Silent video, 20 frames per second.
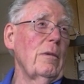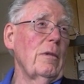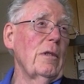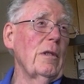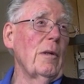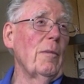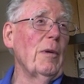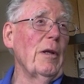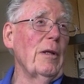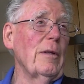
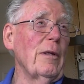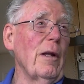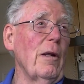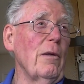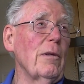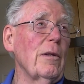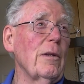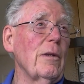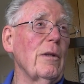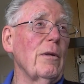someplace
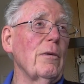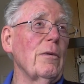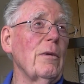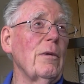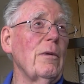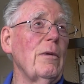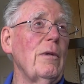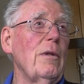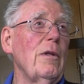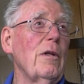else,
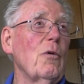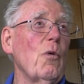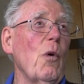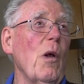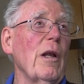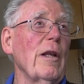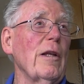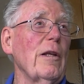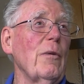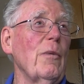the
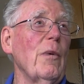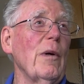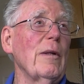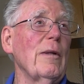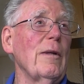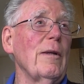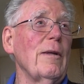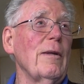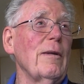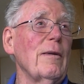quality
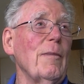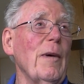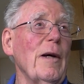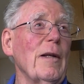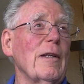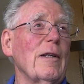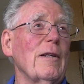wasn't as much,